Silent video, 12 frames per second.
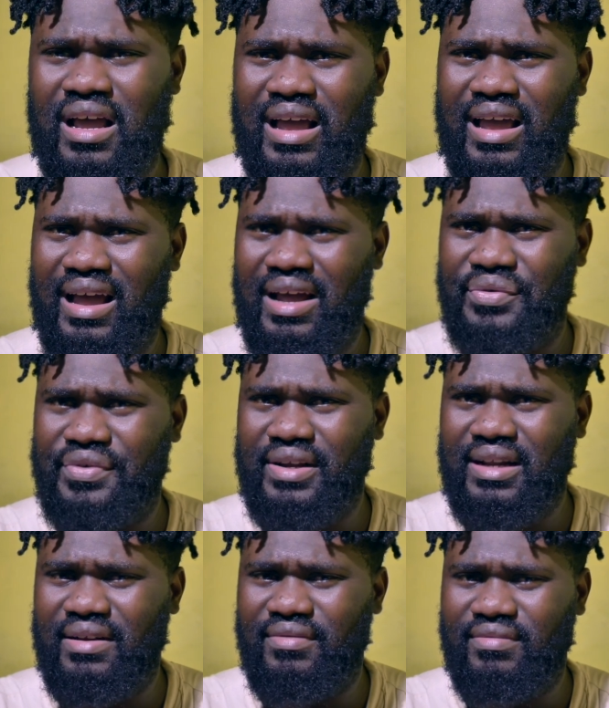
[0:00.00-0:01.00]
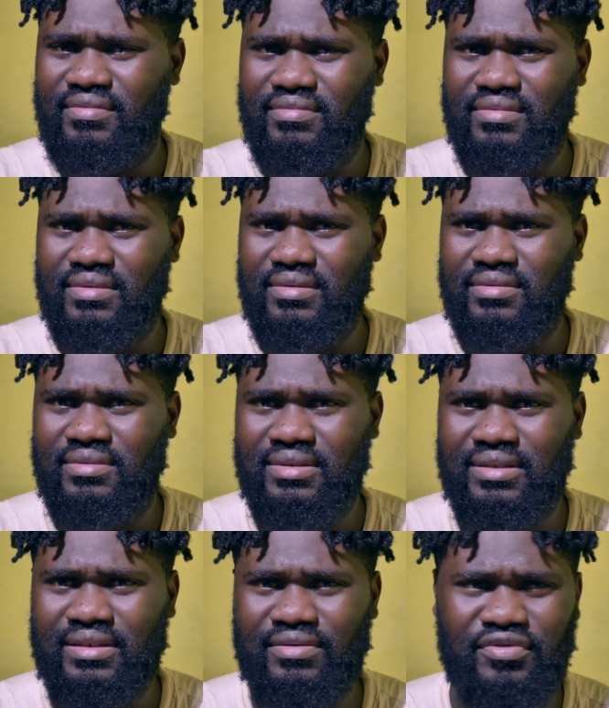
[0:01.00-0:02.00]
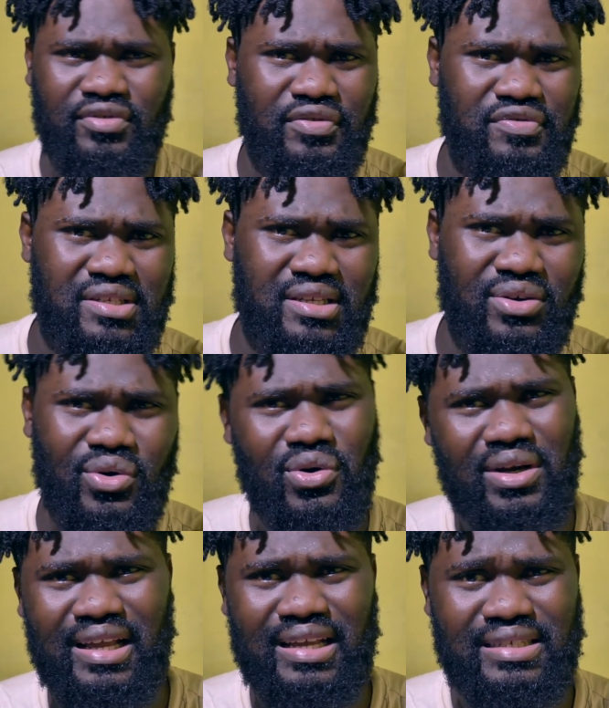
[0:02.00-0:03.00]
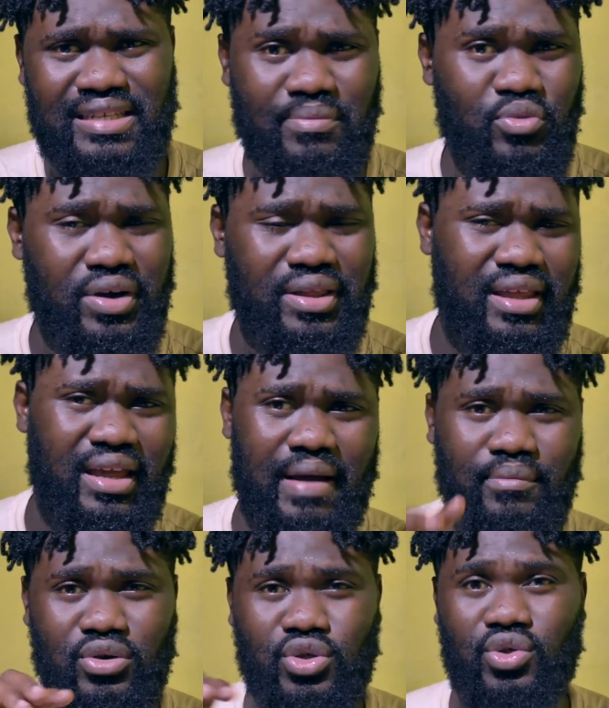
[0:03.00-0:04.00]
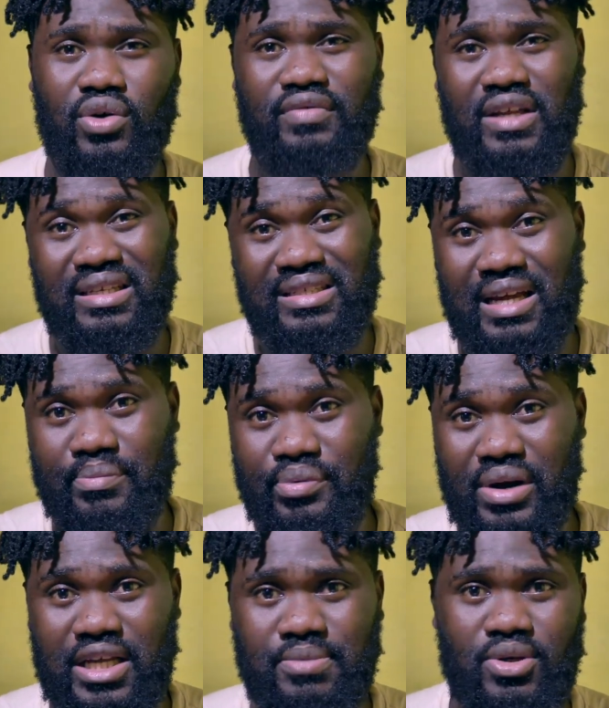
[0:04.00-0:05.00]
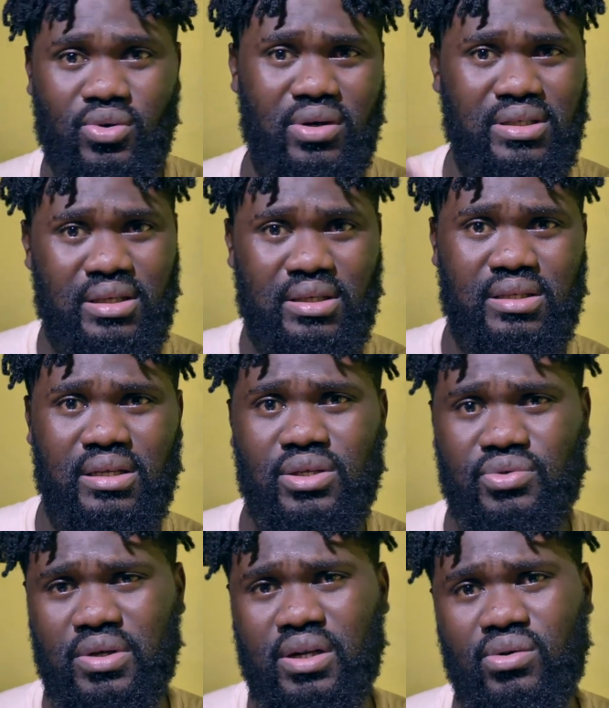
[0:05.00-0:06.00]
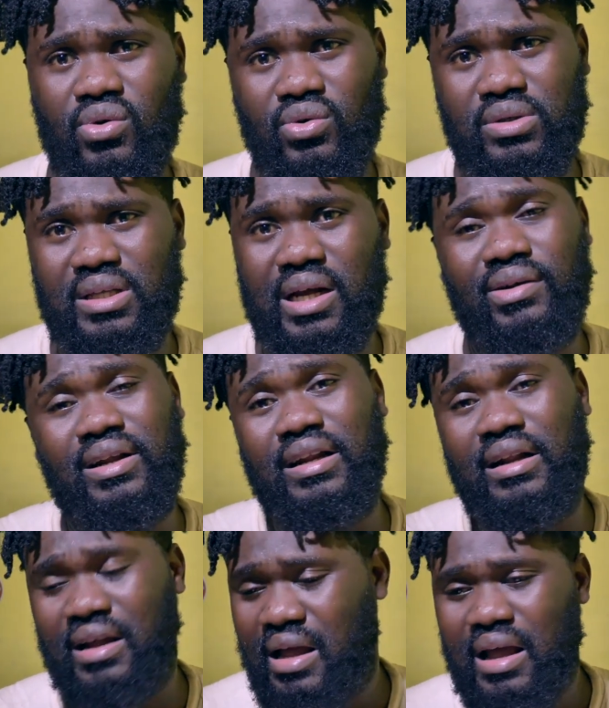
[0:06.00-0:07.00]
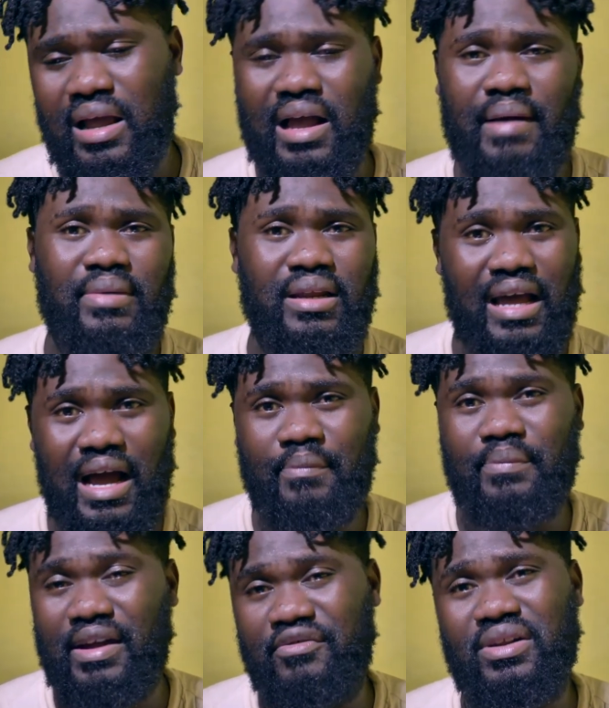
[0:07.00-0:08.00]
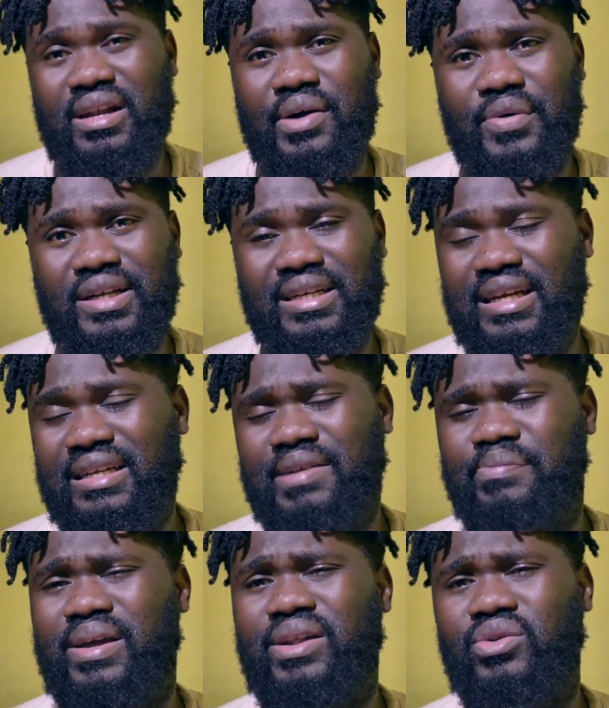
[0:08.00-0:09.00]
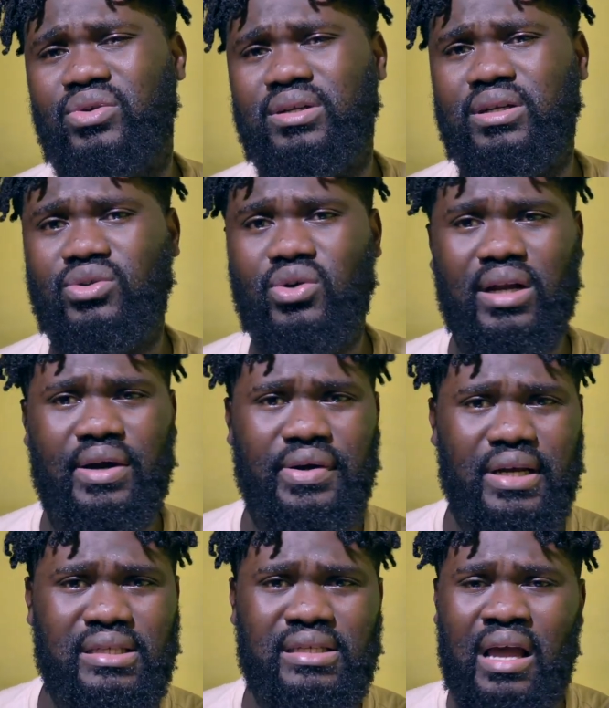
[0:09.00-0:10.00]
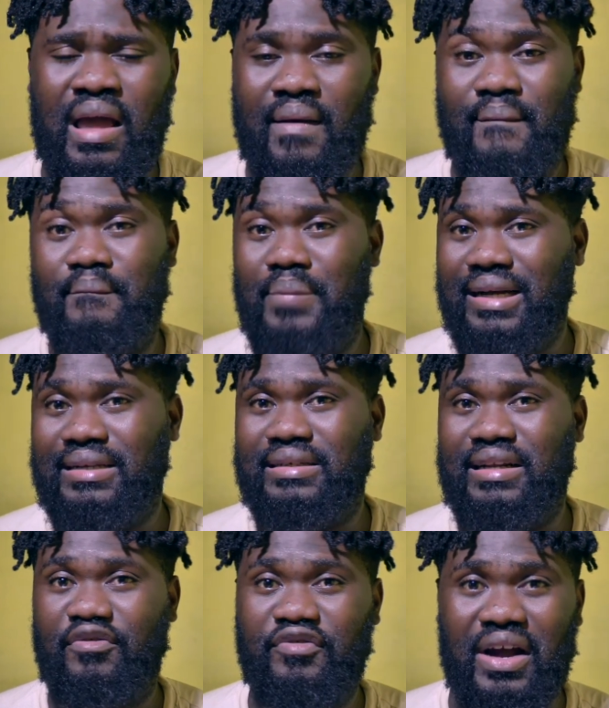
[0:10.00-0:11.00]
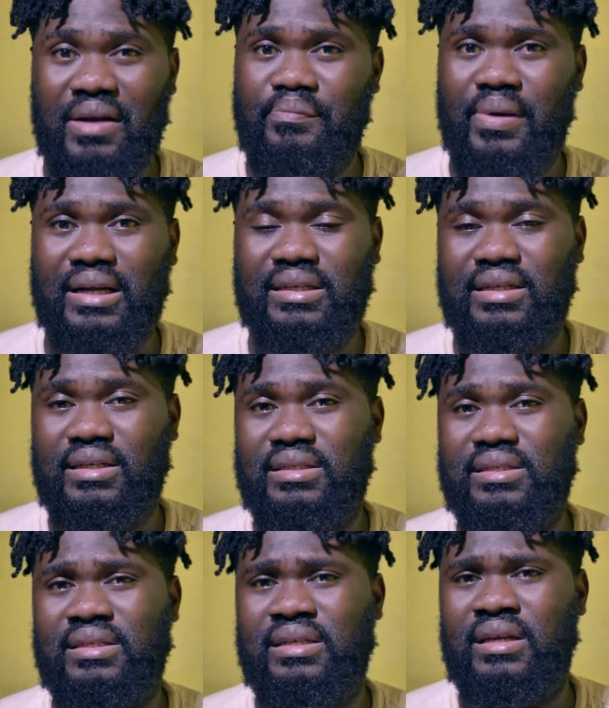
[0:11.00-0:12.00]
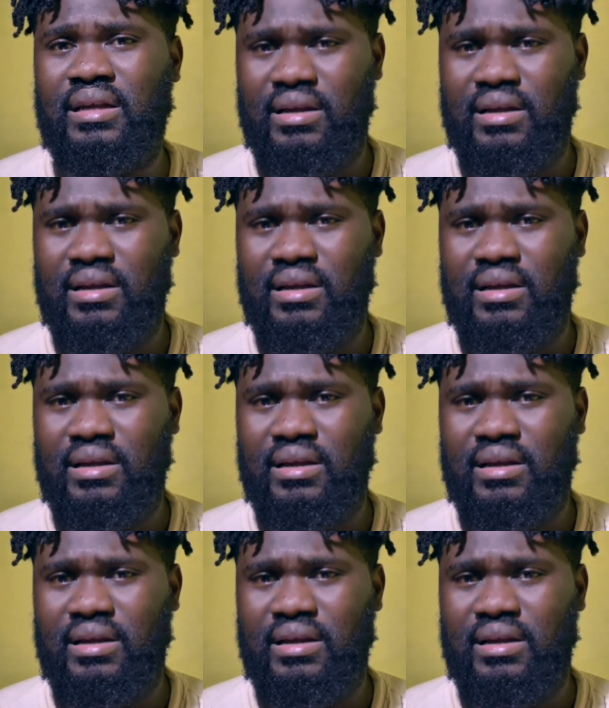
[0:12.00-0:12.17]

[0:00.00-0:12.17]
150 or less, somewhere there. I'm not sure of the exact price, because this thing really goes down and I mean up every now and then depending on the dollar rate. But the fun part is,